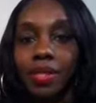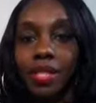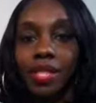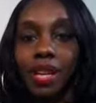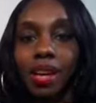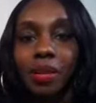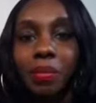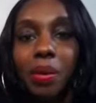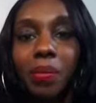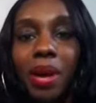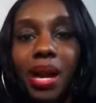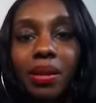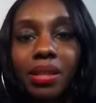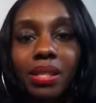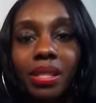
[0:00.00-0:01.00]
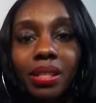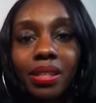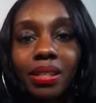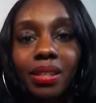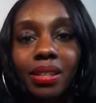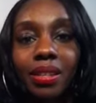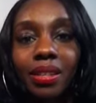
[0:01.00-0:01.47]
sorry, my battery's a
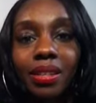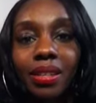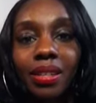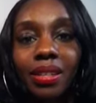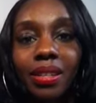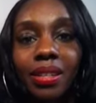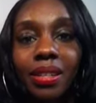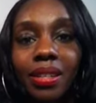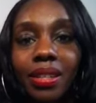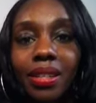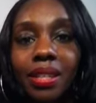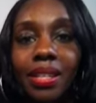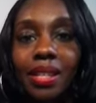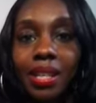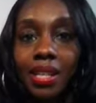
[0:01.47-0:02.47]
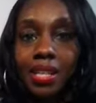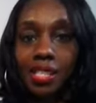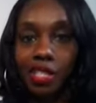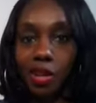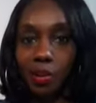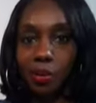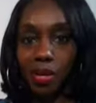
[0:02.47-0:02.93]
little low.
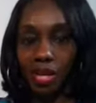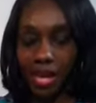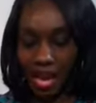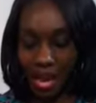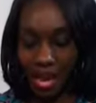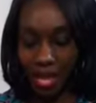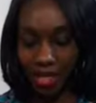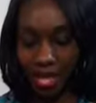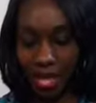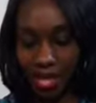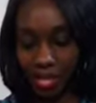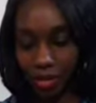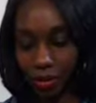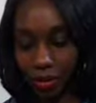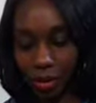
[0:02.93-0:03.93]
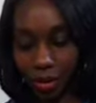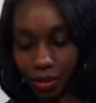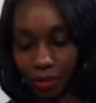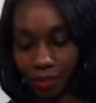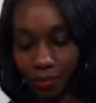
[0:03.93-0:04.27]
So I'm going to add that as well.